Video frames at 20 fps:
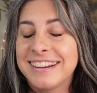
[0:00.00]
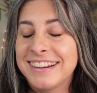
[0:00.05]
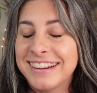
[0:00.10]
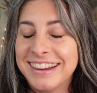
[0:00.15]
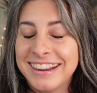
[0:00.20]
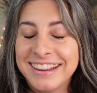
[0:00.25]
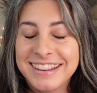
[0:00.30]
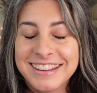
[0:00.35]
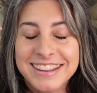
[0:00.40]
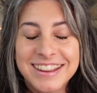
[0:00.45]

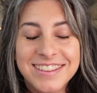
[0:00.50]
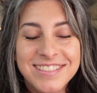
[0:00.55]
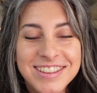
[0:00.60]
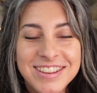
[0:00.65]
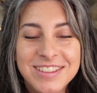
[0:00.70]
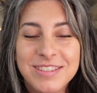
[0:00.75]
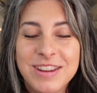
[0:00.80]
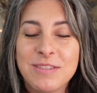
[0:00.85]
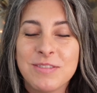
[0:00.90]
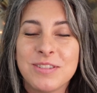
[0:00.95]
I love
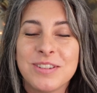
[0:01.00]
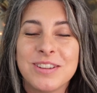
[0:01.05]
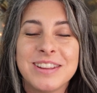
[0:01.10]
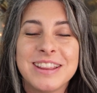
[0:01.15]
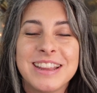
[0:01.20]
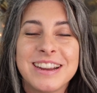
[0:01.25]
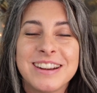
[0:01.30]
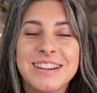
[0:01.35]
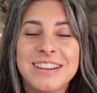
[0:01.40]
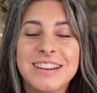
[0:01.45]
these people.
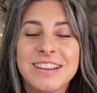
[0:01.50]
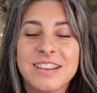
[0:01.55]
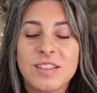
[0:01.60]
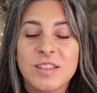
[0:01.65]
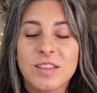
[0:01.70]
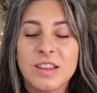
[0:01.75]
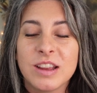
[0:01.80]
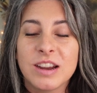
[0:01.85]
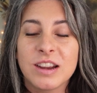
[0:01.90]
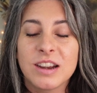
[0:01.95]

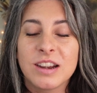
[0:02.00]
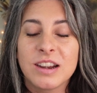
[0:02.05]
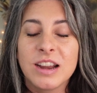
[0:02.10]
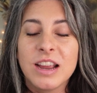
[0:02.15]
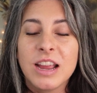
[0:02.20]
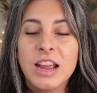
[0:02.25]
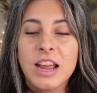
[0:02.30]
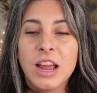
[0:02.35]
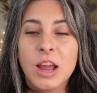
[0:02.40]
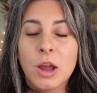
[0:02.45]

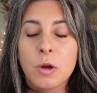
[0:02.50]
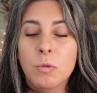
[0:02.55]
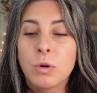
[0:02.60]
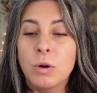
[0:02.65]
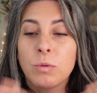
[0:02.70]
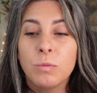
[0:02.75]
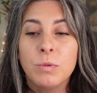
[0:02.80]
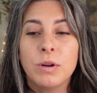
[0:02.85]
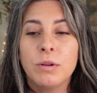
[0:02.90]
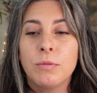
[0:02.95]

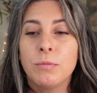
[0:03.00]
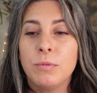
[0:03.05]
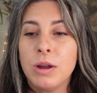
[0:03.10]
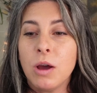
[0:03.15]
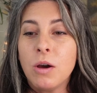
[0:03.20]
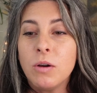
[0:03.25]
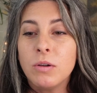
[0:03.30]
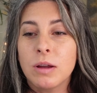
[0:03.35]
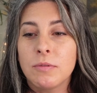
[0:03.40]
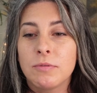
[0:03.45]
We
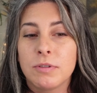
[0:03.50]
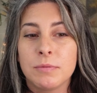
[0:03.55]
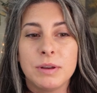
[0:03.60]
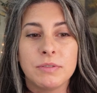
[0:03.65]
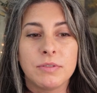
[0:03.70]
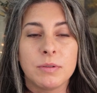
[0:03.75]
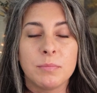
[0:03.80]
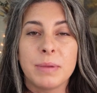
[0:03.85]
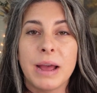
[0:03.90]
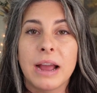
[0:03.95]
all come from
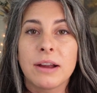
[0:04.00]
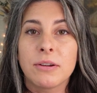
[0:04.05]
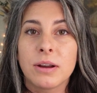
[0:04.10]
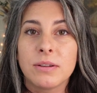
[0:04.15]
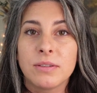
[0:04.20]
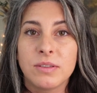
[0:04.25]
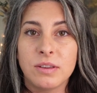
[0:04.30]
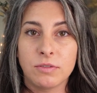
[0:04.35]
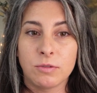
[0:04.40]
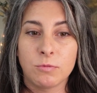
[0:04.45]
different
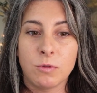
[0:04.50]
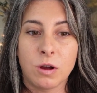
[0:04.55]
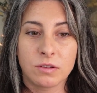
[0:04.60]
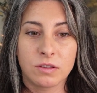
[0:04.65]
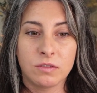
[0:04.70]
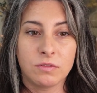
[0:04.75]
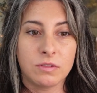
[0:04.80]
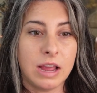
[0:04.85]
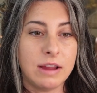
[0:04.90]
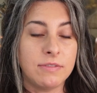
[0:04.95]
backgrounds, different
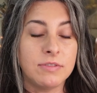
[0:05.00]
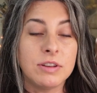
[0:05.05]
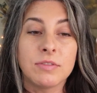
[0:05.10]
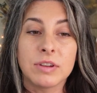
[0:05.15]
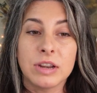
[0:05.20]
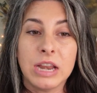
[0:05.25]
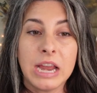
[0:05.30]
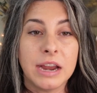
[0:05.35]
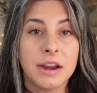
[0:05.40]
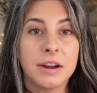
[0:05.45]
walks of life,
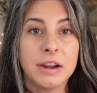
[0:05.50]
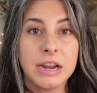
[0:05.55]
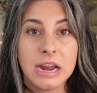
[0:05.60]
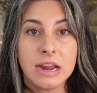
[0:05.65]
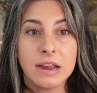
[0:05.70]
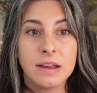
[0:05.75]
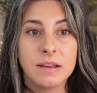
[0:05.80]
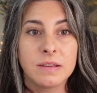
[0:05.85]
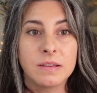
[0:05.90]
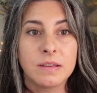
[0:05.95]
different
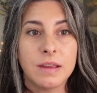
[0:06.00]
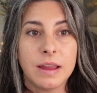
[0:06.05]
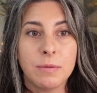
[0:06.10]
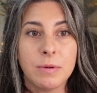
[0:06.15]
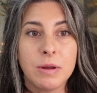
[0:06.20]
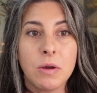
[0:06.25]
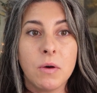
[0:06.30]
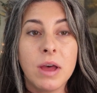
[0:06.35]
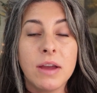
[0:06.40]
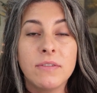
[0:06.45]
areas, and
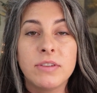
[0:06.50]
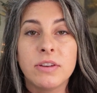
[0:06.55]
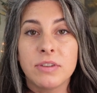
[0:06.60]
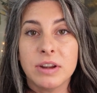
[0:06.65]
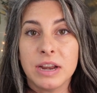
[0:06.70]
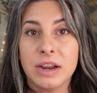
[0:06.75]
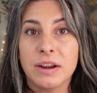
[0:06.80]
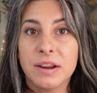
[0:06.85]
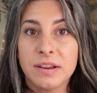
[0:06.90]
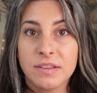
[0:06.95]
we all have
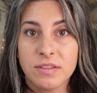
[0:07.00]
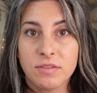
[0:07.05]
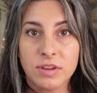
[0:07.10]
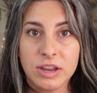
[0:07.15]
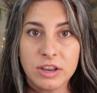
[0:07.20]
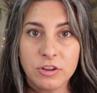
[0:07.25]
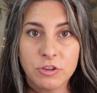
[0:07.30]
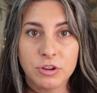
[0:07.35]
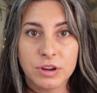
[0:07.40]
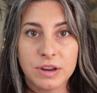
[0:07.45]
different areas of
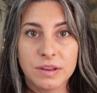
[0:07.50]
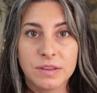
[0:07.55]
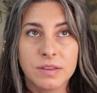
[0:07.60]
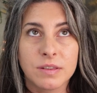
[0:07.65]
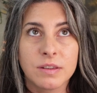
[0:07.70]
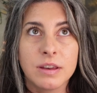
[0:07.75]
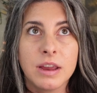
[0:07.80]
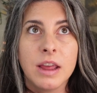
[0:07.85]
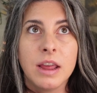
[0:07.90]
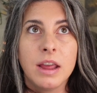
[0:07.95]

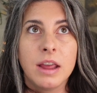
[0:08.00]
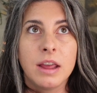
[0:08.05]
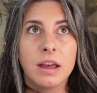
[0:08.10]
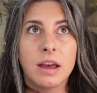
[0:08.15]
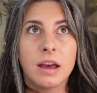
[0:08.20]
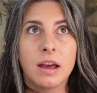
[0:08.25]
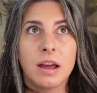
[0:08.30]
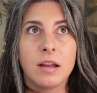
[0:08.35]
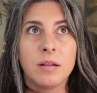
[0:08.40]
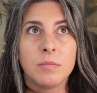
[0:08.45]
interest.
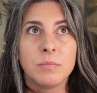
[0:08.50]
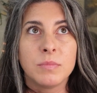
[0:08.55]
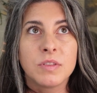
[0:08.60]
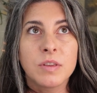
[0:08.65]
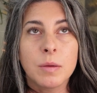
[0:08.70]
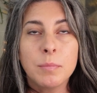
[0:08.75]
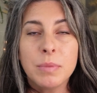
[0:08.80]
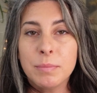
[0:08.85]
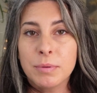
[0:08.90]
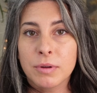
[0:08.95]

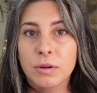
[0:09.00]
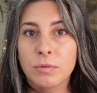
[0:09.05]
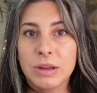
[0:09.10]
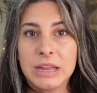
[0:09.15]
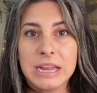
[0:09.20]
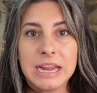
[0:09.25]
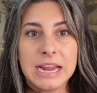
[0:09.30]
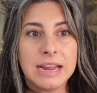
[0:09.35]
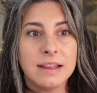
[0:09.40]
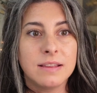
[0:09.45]
Some people are
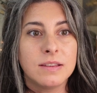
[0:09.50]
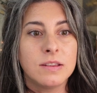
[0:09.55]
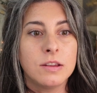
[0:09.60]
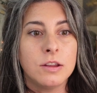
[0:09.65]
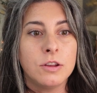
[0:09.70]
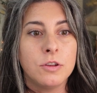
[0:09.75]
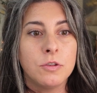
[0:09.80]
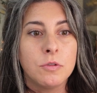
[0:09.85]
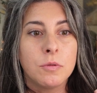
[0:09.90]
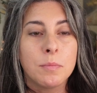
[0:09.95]
really
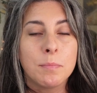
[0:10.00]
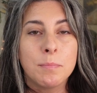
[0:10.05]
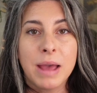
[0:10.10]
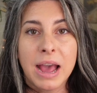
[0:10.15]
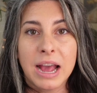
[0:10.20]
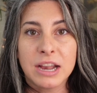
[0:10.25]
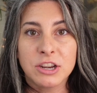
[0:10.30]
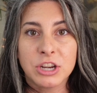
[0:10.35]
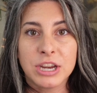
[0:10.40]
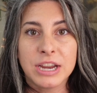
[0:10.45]
into
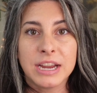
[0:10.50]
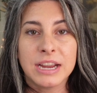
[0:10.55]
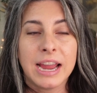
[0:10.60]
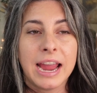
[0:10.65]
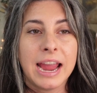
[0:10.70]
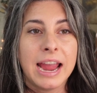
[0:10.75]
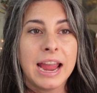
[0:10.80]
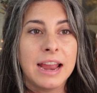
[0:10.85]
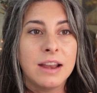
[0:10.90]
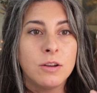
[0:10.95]

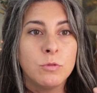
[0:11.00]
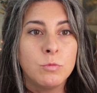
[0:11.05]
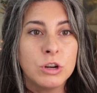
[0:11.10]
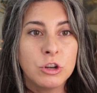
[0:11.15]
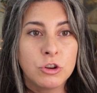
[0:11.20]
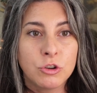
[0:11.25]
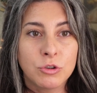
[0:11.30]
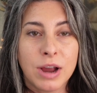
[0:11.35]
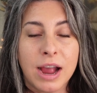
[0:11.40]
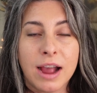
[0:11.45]
magic and
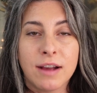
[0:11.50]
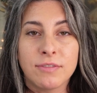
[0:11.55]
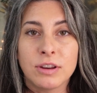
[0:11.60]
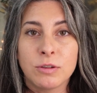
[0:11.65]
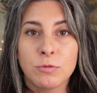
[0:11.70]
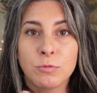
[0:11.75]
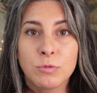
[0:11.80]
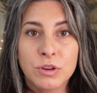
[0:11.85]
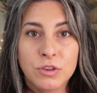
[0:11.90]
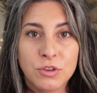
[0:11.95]
witchcraft
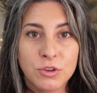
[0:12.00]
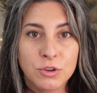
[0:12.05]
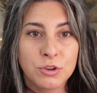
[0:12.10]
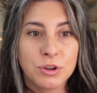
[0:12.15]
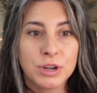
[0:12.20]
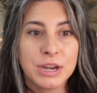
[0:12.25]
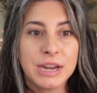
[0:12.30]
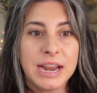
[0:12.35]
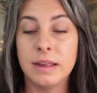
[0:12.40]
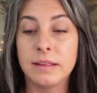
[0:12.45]
and
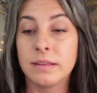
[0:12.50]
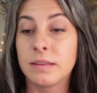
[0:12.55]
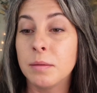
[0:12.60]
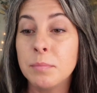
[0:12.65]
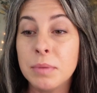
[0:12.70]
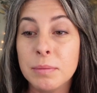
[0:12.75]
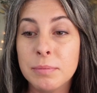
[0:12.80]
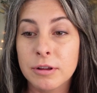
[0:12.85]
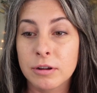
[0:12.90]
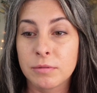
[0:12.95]
wizardry, and
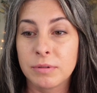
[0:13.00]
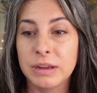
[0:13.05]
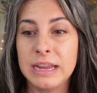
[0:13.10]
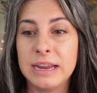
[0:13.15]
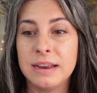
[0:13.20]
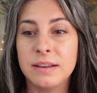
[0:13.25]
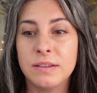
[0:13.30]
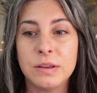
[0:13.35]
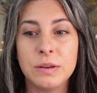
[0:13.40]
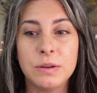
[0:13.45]
some people are
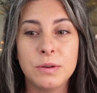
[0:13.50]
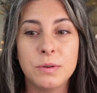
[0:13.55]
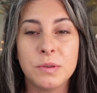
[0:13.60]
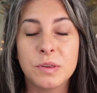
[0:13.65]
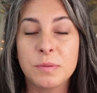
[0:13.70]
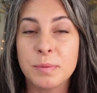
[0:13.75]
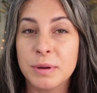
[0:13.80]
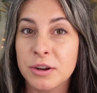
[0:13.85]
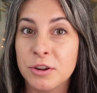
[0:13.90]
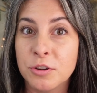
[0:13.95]
really into
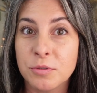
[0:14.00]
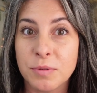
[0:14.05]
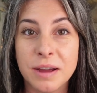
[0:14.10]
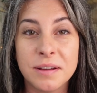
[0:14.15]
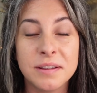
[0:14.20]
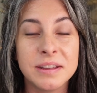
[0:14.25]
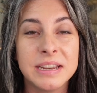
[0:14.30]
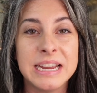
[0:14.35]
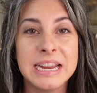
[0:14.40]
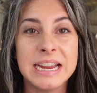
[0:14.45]

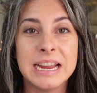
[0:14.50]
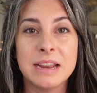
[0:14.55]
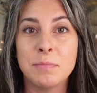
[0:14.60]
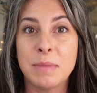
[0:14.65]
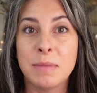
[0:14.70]
spirituality and